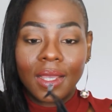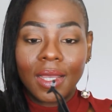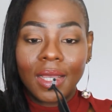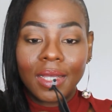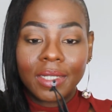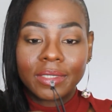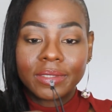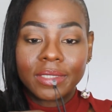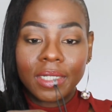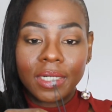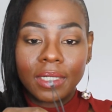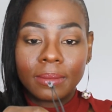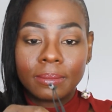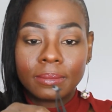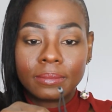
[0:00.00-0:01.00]

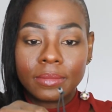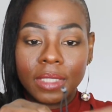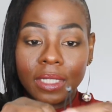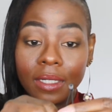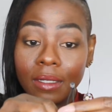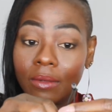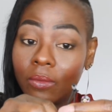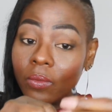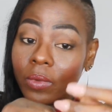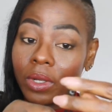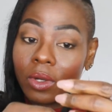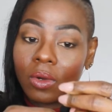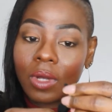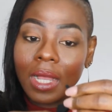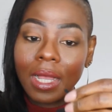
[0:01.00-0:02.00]
And
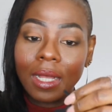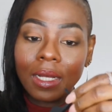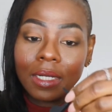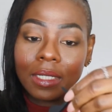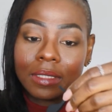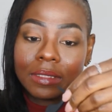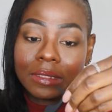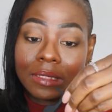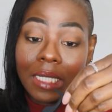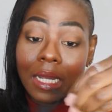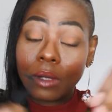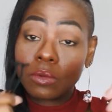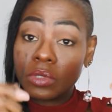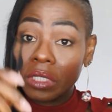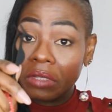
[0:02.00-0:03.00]
well, I
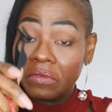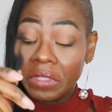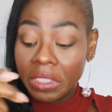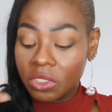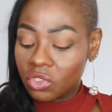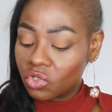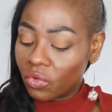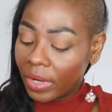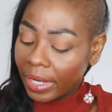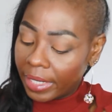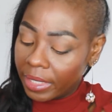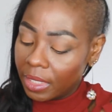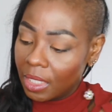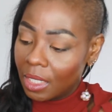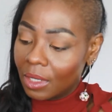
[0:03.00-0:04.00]
will give it a
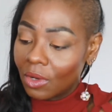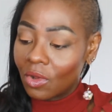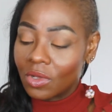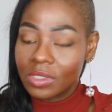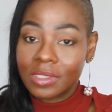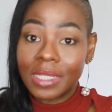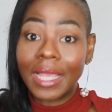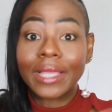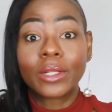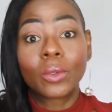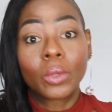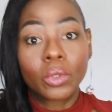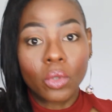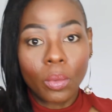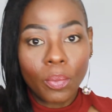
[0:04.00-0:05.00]
try because I don't
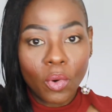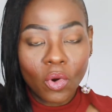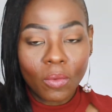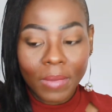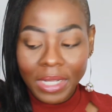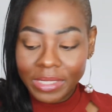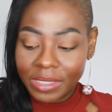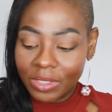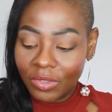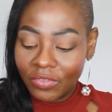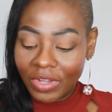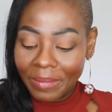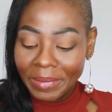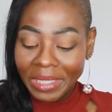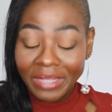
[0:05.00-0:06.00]
want to poke myself.
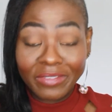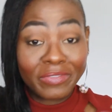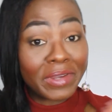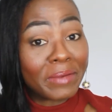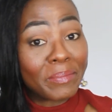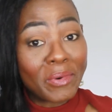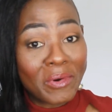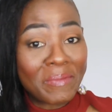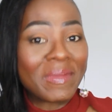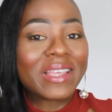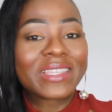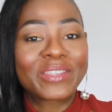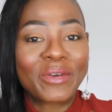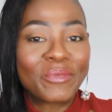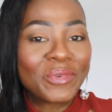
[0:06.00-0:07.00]
I believe if I poke
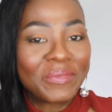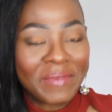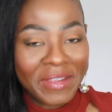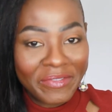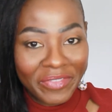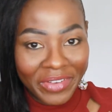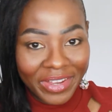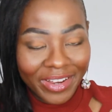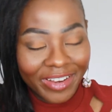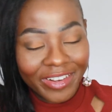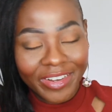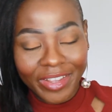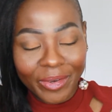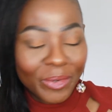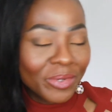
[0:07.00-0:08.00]
myself with my
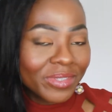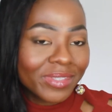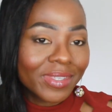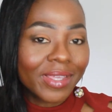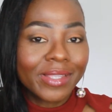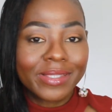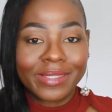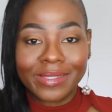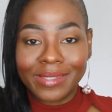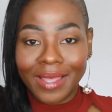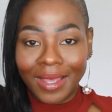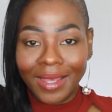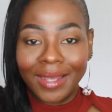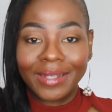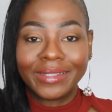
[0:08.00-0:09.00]
fingernails, it's
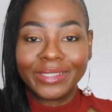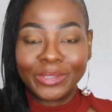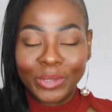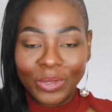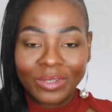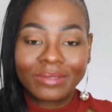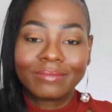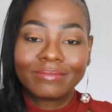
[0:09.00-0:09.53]
you know,